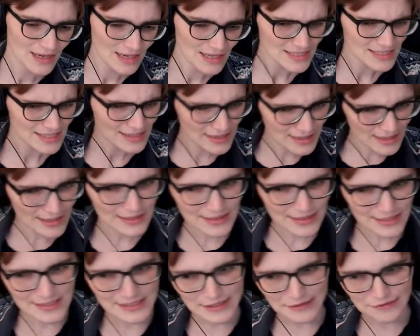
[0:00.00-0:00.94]

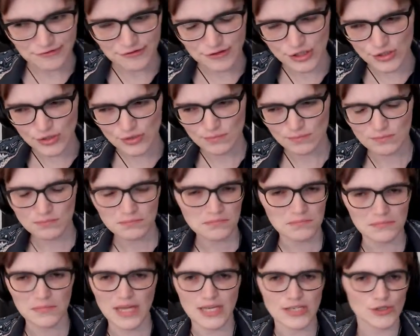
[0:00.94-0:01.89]
Slightly different
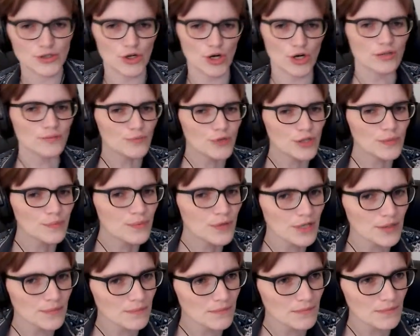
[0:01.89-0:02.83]
is not a
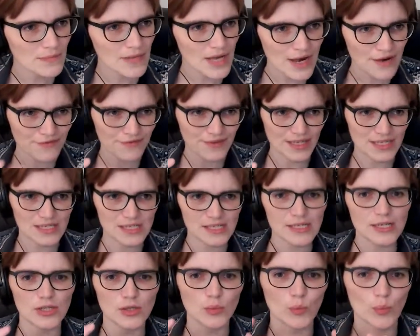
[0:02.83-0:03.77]
problem if they're
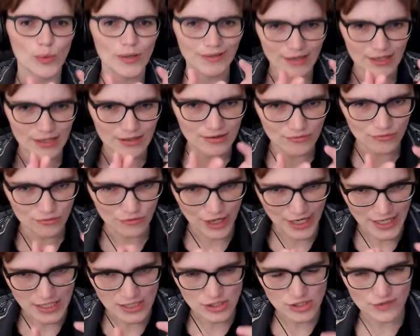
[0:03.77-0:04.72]
still within
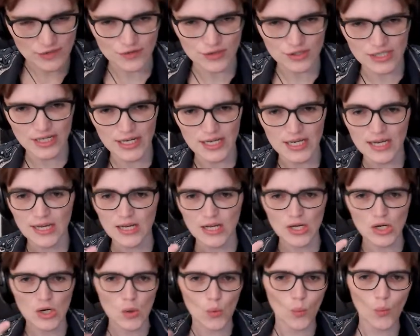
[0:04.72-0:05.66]
range. If you say
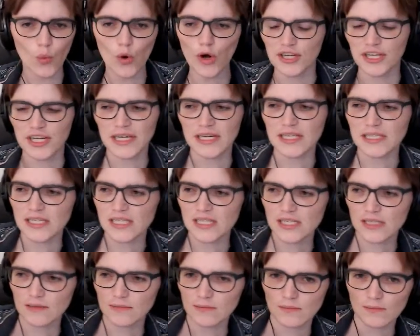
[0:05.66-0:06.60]
one
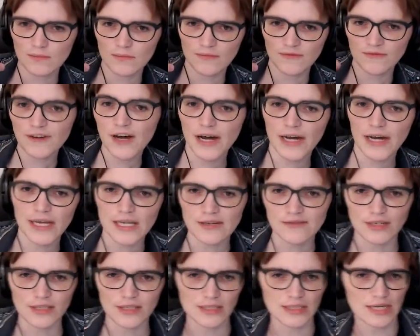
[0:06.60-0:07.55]
is
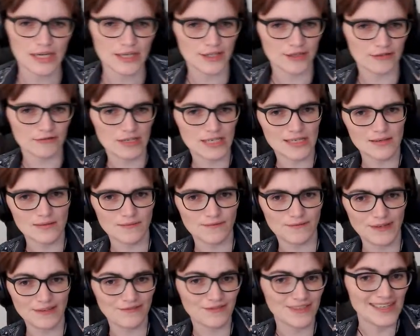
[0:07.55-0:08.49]
5 and the other is
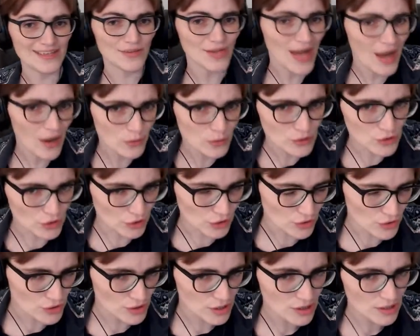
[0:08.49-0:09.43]

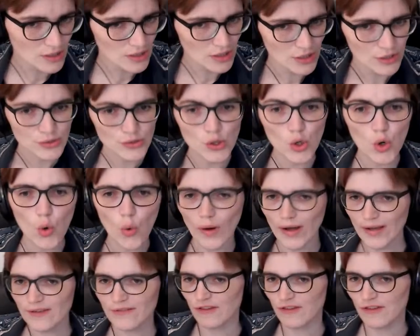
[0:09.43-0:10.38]
50,000, you're
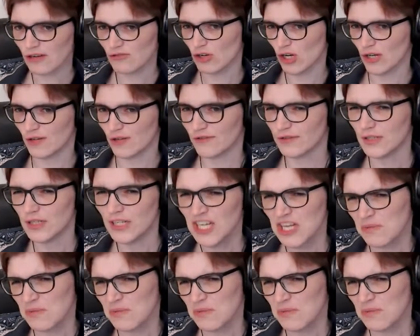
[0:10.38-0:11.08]
quite far off.